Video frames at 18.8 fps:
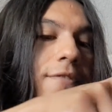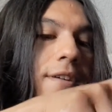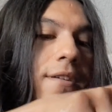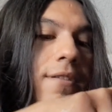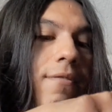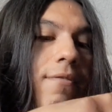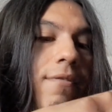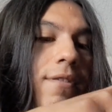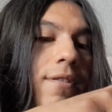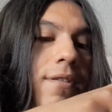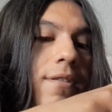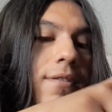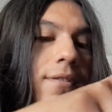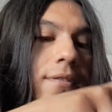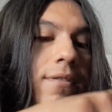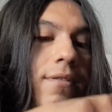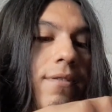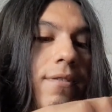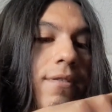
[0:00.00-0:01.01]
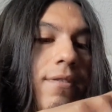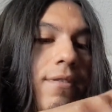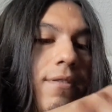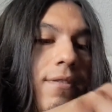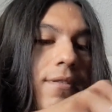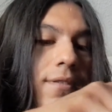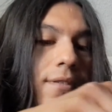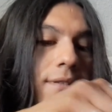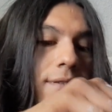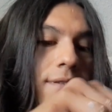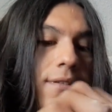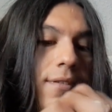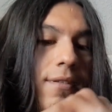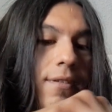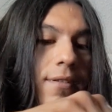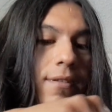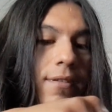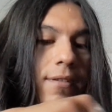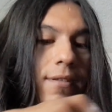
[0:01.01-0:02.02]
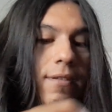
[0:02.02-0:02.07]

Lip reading: (no one is talking)